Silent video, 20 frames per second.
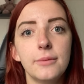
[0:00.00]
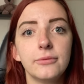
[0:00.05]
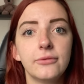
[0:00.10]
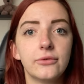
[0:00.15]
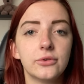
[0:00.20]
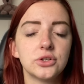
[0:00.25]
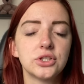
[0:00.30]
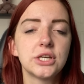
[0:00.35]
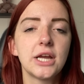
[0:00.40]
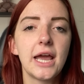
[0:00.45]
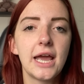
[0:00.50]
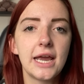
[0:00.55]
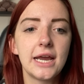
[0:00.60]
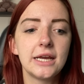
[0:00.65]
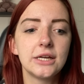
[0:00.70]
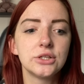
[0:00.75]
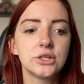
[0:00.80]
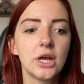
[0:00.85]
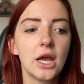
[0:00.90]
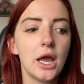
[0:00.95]
for
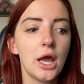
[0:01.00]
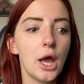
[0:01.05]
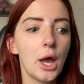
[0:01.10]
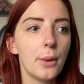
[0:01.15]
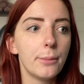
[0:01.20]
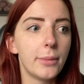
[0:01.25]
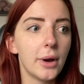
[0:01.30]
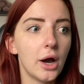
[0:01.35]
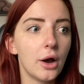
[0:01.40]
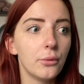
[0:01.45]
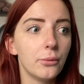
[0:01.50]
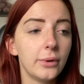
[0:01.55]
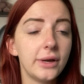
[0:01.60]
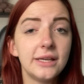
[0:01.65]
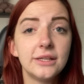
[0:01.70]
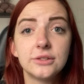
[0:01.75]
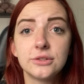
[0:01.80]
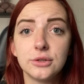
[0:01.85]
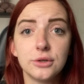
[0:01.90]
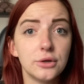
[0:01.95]
change, but
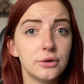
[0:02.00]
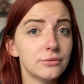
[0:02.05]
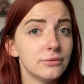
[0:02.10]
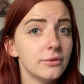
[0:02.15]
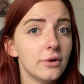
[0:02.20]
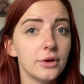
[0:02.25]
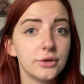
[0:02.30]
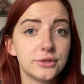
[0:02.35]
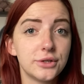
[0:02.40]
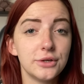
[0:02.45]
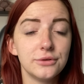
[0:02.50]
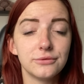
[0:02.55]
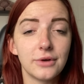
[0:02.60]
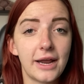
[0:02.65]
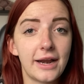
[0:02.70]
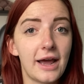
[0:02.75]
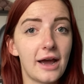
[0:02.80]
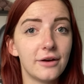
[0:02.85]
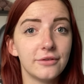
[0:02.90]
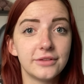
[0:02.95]
we soon
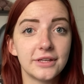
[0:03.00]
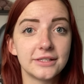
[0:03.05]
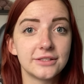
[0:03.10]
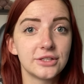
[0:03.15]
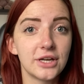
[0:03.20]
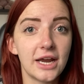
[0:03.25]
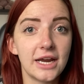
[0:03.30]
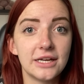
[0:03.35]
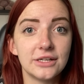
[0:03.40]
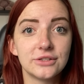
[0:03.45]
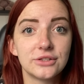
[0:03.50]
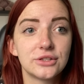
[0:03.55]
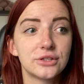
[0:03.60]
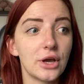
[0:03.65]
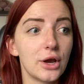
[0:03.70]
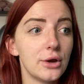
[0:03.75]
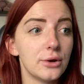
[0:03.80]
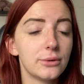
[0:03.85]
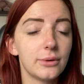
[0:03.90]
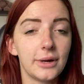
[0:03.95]
ran out of this change
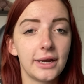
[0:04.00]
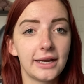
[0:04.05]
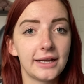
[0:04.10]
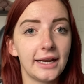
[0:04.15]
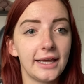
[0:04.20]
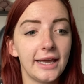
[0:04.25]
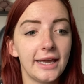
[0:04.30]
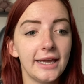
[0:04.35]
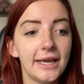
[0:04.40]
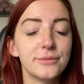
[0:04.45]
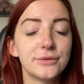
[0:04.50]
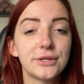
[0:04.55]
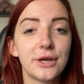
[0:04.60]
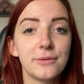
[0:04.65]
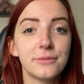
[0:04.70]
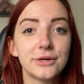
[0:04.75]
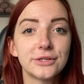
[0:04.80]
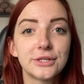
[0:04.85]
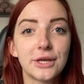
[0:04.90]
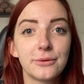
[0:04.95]
so quickly, so
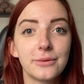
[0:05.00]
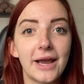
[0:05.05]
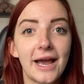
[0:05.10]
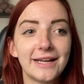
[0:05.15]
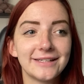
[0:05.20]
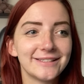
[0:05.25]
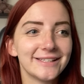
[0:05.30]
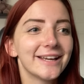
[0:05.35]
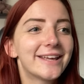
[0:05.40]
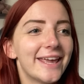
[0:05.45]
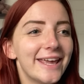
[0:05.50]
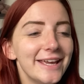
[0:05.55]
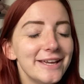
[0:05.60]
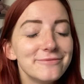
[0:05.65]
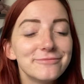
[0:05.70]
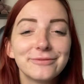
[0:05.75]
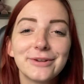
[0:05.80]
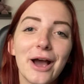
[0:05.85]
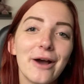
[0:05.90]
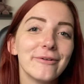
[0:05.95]
much so we had to
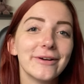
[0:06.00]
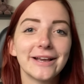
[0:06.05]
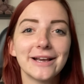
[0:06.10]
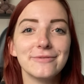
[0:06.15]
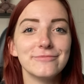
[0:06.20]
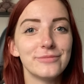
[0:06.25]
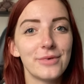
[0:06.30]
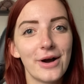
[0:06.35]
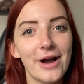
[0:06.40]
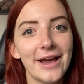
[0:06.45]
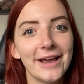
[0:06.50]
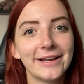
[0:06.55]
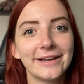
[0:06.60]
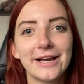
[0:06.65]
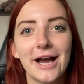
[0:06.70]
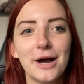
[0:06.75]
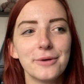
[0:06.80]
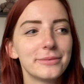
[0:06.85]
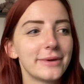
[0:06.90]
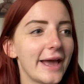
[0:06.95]
keep going and buying
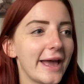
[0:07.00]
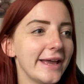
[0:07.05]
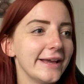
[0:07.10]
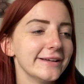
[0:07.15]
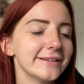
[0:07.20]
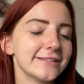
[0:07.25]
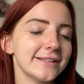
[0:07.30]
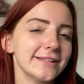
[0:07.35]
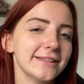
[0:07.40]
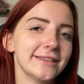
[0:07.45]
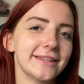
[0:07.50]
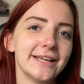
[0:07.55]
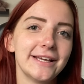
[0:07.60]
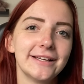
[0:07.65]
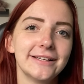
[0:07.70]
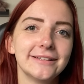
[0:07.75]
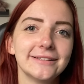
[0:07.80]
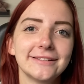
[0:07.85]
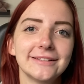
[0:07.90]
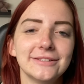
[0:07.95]
cupcakes and
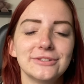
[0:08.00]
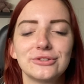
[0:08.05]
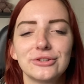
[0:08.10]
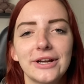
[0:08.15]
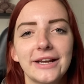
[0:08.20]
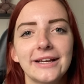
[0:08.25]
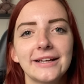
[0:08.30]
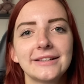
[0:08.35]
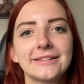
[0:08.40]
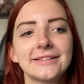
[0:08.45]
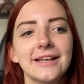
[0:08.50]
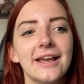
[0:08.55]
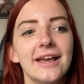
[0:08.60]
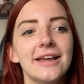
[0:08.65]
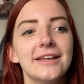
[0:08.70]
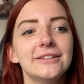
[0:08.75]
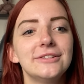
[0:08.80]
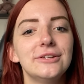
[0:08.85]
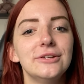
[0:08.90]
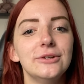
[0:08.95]
things and drinks
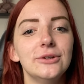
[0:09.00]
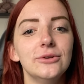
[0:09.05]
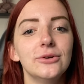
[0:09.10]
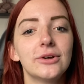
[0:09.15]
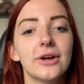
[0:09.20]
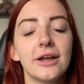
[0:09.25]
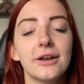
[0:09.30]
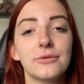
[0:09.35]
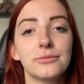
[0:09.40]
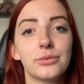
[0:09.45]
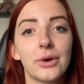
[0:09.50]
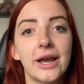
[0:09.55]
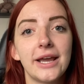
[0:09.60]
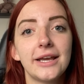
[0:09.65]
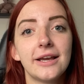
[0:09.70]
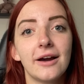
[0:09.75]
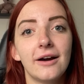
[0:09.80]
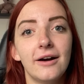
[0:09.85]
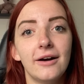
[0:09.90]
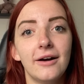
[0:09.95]
to kind of
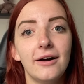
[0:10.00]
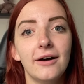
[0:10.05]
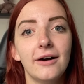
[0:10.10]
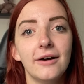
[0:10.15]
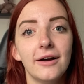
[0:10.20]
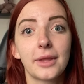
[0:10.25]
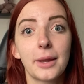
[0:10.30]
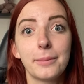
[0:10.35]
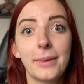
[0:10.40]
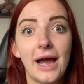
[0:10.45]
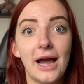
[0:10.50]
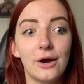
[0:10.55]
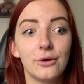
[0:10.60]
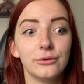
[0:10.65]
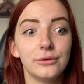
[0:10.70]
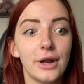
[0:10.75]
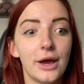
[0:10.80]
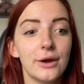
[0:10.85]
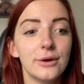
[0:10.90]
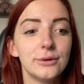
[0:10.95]
break our
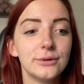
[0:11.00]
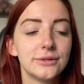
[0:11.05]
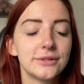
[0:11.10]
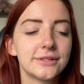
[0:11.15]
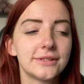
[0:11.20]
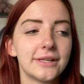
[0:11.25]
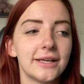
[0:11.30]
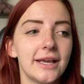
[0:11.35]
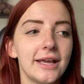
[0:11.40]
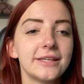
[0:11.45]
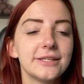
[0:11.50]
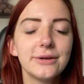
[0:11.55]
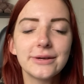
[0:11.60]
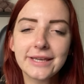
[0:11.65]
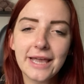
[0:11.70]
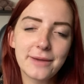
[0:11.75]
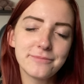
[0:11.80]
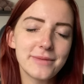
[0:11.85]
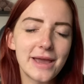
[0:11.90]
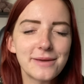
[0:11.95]
pound notes. So
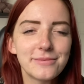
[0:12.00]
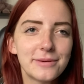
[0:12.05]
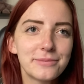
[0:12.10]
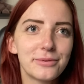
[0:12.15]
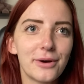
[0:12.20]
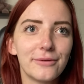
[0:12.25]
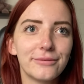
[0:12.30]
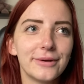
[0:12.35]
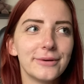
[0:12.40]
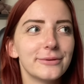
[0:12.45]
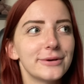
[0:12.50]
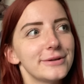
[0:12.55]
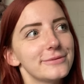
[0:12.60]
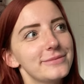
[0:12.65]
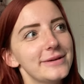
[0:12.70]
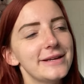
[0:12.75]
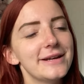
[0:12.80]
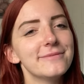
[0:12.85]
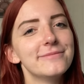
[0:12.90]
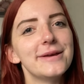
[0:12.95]
again, maybe profit would have
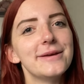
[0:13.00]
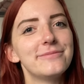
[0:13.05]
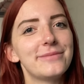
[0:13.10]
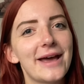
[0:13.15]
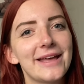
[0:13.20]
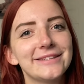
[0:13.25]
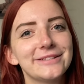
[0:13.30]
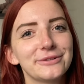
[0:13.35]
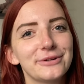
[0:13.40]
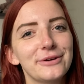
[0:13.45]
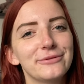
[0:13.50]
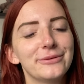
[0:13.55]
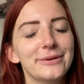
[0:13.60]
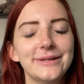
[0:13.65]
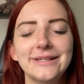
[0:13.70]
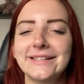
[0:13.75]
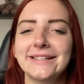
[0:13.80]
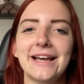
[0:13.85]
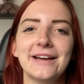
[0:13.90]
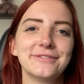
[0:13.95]
been a bit better if
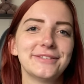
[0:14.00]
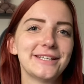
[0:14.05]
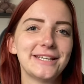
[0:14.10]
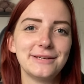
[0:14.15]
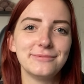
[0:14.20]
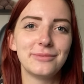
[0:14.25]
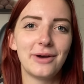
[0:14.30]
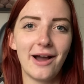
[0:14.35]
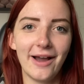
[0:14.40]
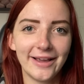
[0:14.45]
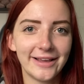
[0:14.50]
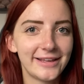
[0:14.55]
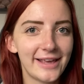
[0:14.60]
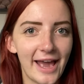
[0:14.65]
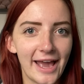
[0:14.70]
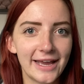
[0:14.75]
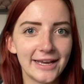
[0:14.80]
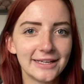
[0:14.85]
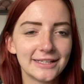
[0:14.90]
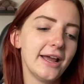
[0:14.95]
we didn't have to keep buying
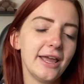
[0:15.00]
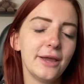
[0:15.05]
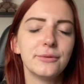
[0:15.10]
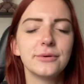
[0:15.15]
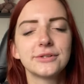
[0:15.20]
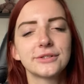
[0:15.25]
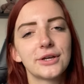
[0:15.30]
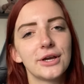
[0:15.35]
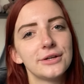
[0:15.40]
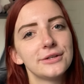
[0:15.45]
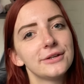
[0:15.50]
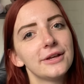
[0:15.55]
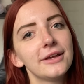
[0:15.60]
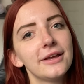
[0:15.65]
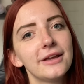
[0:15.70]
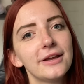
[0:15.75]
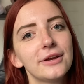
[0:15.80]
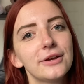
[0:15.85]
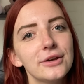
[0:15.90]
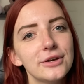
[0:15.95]
cakes. It was good
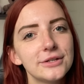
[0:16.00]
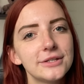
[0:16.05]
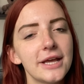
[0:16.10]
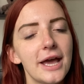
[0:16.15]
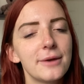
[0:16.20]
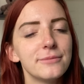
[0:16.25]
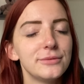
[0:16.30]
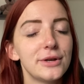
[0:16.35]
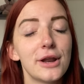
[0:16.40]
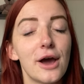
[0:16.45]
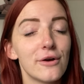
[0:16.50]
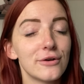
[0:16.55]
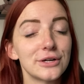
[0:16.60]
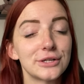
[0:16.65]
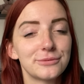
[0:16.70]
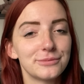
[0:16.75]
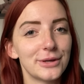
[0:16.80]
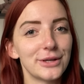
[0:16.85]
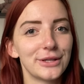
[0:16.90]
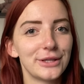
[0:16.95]

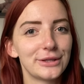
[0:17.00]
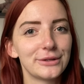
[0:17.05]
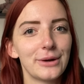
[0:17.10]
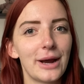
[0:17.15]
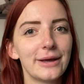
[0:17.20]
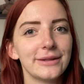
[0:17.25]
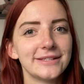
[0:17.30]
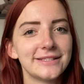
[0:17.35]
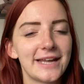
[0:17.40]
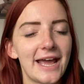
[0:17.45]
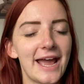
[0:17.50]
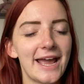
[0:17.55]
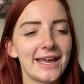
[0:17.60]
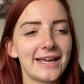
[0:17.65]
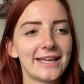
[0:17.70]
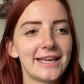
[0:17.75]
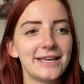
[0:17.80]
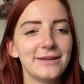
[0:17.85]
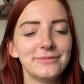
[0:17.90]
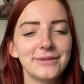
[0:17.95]
nourishment throughout the
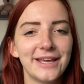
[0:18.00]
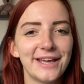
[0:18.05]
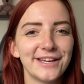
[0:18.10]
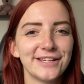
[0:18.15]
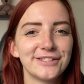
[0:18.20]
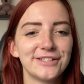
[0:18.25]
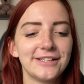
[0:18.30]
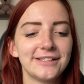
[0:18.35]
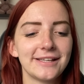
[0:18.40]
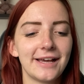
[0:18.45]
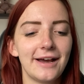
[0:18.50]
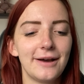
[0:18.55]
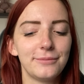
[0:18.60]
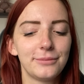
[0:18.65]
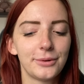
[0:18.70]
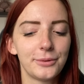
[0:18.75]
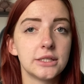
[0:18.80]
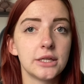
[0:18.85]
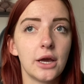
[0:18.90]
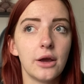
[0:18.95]
day, keep the energies
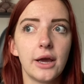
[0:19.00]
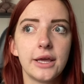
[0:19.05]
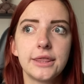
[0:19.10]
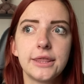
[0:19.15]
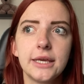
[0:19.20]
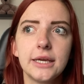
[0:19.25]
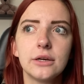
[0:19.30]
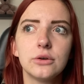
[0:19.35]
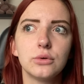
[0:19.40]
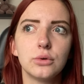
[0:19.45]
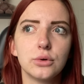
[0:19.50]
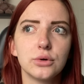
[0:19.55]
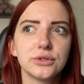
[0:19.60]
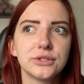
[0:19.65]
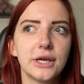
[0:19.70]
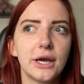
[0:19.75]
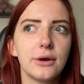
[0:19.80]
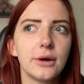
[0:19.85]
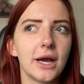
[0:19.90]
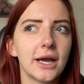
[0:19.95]
up. No, I think
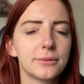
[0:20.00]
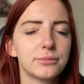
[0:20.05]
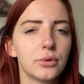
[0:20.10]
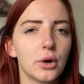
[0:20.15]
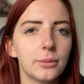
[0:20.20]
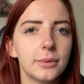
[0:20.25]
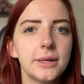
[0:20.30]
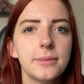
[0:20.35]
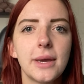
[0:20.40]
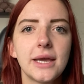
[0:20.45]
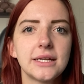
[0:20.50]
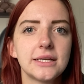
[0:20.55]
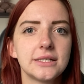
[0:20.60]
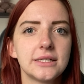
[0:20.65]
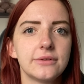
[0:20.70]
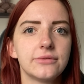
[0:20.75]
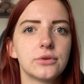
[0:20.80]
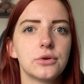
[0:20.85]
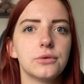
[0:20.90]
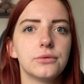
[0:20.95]
also I probably made it
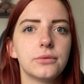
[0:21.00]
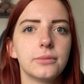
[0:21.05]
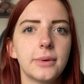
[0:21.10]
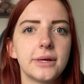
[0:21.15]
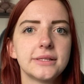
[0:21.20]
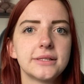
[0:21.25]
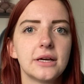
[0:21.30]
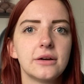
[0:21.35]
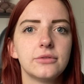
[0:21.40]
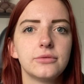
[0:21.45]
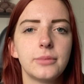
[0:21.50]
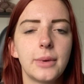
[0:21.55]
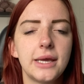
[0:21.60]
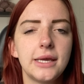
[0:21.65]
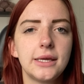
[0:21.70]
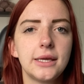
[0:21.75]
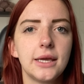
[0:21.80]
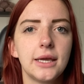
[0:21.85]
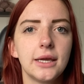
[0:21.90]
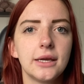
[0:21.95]
difficult for myself
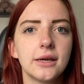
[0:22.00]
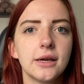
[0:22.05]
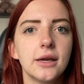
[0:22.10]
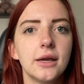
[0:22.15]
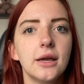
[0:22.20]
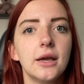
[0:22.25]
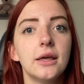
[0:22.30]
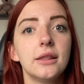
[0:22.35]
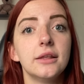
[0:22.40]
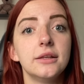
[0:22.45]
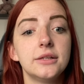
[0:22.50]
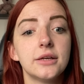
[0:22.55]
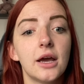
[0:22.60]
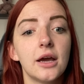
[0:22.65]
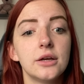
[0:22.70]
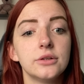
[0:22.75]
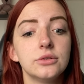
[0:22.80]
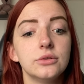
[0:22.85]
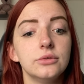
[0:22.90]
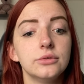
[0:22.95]
making the
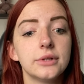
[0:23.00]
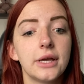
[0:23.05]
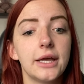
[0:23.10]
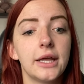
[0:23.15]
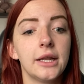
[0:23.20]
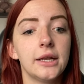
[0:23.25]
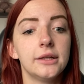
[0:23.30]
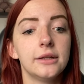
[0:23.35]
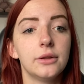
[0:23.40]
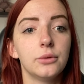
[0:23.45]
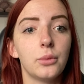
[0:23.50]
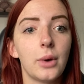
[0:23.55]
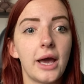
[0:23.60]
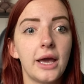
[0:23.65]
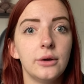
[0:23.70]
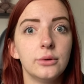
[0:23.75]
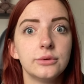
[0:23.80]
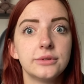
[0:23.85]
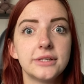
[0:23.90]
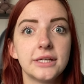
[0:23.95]
turtles and the
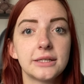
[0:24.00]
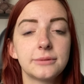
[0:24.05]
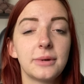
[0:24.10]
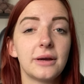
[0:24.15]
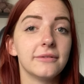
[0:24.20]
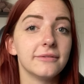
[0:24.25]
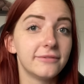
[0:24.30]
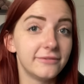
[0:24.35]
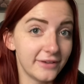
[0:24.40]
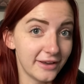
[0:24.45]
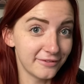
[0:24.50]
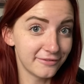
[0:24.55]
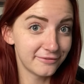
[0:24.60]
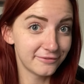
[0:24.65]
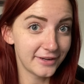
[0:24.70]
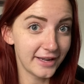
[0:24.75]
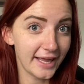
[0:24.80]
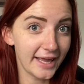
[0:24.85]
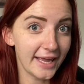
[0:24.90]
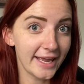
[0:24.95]
whales
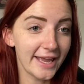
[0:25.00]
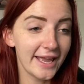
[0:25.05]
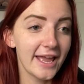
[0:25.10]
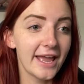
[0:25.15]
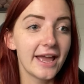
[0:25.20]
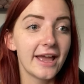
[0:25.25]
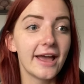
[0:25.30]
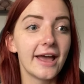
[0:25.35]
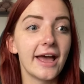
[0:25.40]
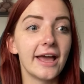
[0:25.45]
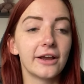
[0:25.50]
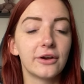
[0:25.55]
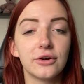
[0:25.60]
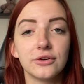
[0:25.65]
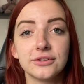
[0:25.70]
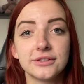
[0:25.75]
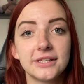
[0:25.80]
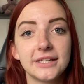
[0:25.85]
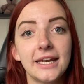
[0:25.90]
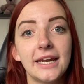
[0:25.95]
£6.50 and
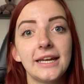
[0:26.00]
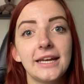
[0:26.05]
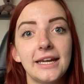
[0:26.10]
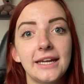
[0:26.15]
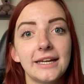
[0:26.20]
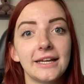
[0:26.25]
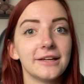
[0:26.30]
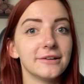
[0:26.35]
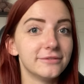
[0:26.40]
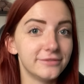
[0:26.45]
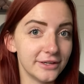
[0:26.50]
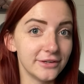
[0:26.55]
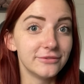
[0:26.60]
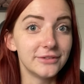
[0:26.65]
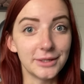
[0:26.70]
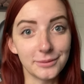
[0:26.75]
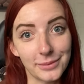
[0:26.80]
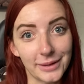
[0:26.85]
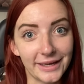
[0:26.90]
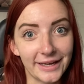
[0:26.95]
constantly needing
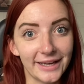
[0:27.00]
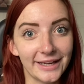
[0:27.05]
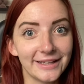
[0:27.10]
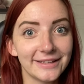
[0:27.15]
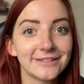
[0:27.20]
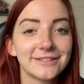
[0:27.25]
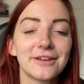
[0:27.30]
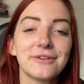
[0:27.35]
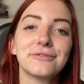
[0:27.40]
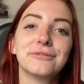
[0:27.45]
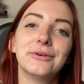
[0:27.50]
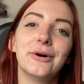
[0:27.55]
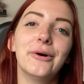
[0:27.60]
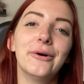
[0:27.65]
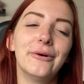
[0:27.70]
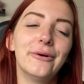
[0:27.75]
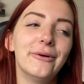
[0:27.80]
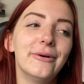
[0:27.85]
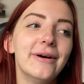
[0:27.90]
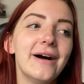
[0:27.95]
50p's
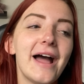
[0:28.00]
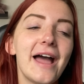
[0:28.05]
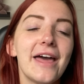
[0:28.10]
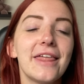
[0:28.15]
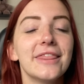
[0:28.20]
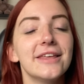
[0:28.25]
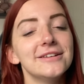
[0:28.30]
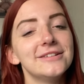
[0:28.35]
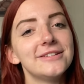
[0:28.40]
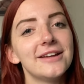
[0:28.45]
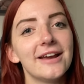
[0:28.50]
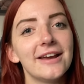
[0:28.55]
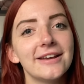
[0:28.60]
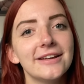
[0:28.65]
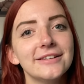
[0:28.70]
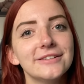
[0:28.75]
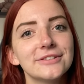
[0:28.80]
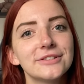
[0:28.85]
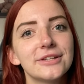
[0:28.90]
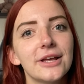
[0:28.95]
for the
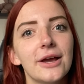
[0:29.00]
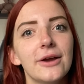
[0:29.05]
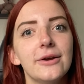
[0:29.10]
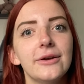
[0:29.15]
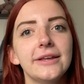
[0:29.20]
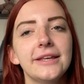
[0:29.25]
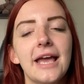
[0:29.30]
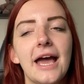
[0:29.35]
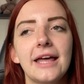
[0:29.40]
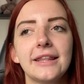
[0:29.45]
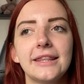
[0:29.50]
change. So yeah,